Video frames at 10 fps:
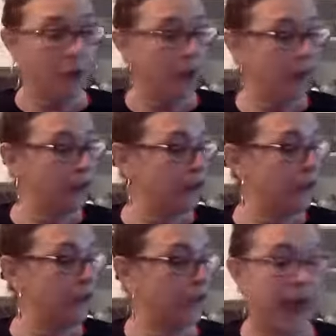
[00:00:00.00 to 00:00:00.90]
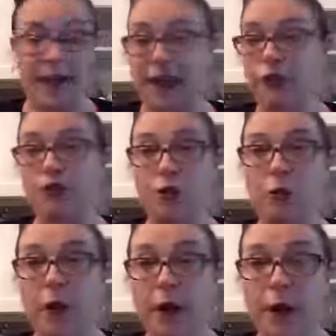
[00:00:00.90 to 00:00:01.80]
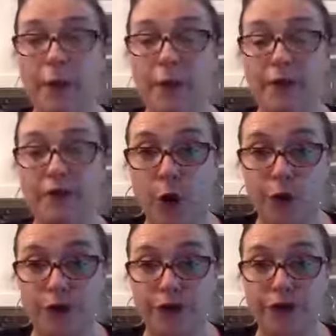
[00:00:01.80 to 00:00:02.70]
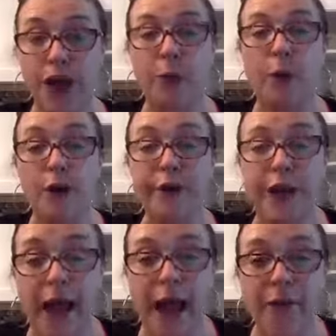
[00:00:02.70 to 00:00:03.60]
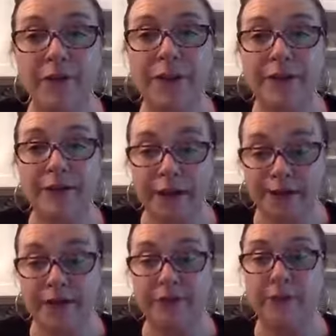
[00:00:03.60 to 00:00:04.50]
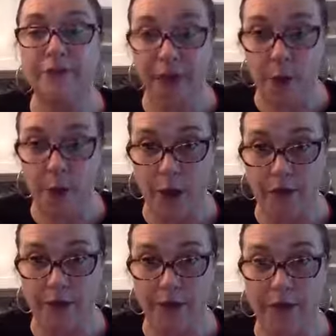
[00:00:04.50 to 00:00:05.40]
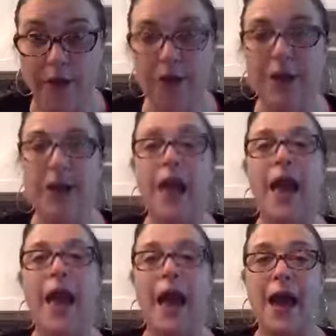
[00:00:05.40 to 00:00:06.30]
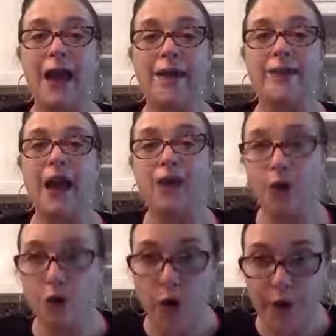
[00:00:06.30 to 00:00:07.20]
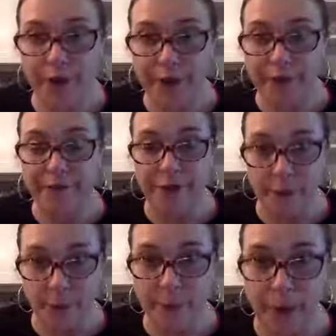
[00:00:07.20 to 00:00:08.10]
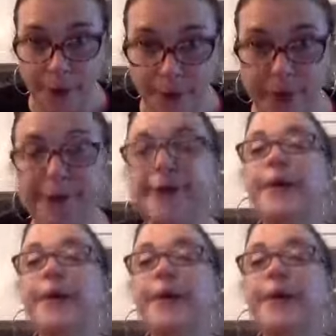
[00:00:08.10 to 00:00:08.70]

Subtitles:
I'm going to do that. But first, I have a little lesson from Fenway. And I know you're all thinking Fenway Park,